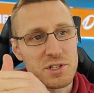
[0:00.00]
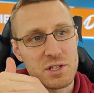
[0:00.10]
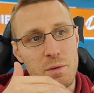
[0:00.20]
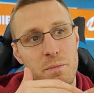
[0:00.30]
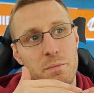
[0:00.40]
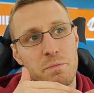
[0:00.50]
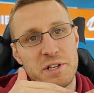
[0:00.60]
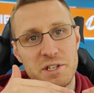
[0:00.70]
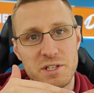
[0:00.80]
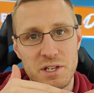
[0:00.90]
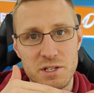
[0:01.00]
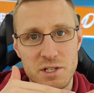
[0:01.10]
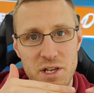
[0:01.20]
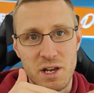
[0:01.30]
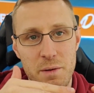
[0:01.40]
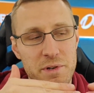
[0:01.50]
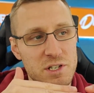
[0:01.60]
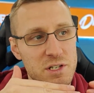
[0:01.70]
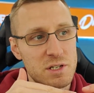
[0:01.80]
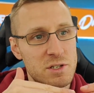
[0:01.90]
Some businesses, e-com
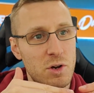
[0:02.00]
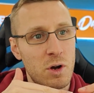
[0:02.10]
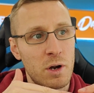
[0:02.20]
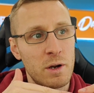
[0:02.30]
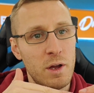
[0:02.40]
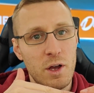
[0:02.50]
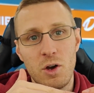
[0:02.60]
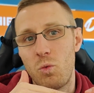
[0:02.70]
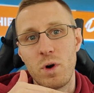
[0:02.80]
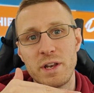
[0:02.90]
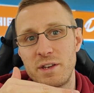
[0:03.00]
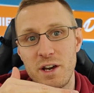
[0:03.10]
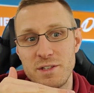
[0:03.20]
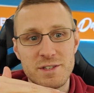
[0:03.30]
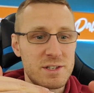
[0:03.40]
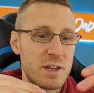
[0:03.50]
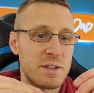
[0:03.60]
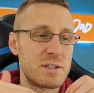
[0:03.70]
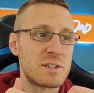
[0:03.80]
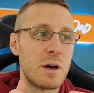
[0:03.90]
businesses, are one and dones,
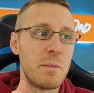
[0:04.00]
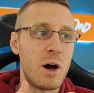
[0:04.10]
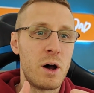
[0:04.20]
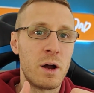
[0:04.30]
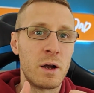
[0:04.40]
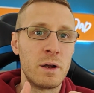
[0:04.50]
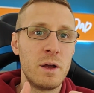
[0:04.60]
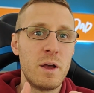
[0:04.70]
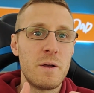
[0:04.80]
and some are